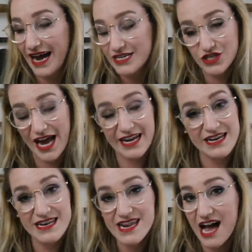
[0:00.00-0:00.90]
I, I
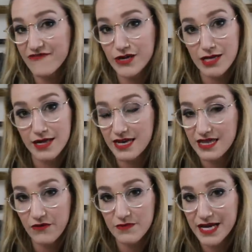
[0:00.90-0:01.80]
never thought that
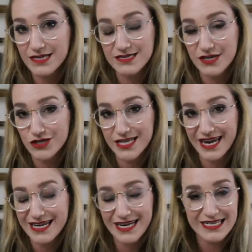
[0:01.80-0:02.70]
that would be a discussion that
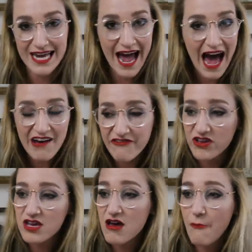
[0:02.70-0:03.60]
I'd need to have,
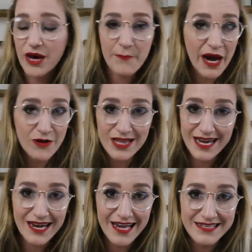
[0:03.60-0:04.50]
but
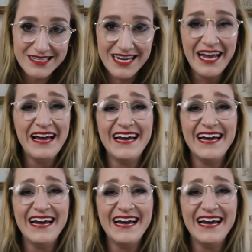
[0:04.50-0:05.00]
apparently it is.